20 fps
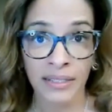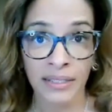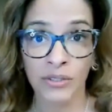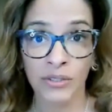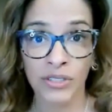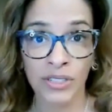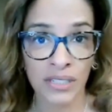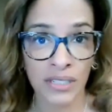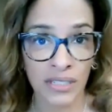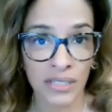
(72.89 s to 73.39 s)

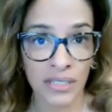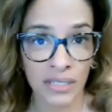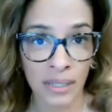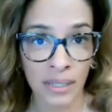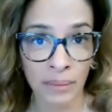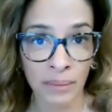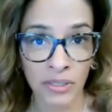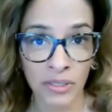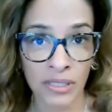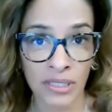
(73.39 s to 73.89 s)
There's this
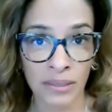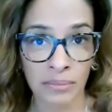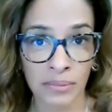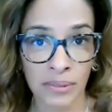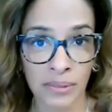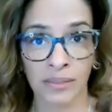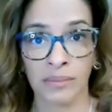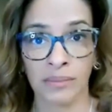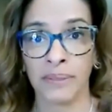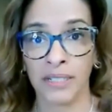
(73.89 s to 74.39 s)
assumption
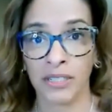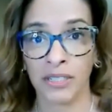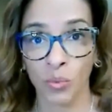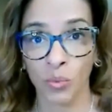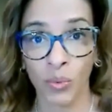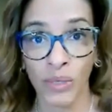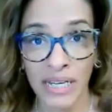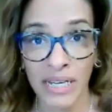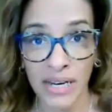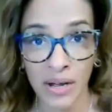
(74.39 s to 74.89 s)
sometimes because
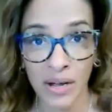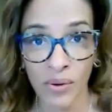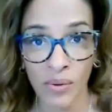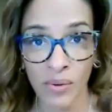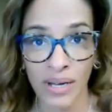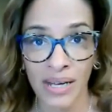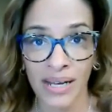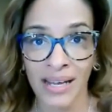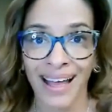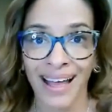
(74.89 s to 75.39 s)
we
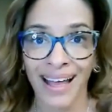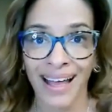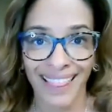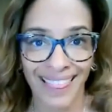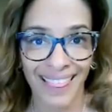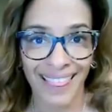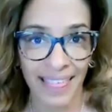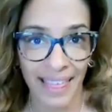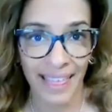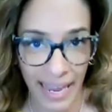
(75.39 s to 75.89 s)
know,
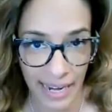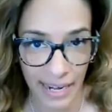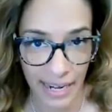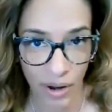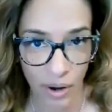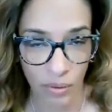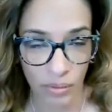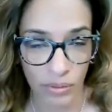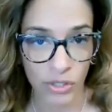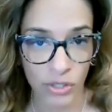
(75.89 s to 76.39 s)
they
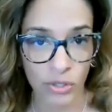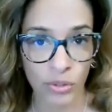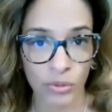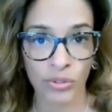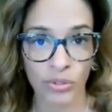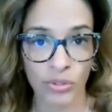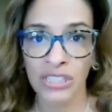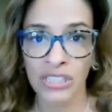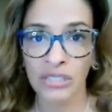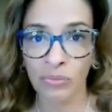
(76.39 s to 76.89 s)
know. So
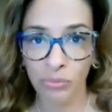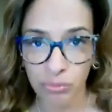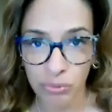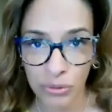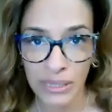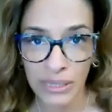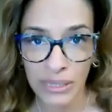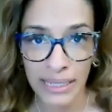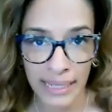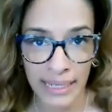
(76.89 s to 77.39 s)
just to
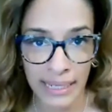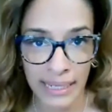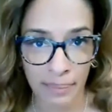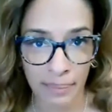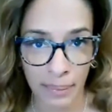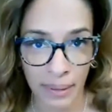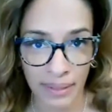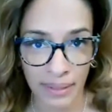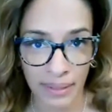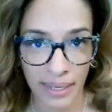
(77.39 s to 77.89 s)
really think
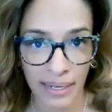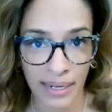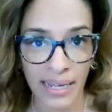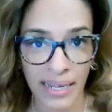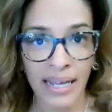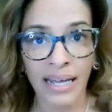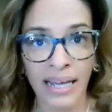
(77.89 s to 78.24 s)
about that.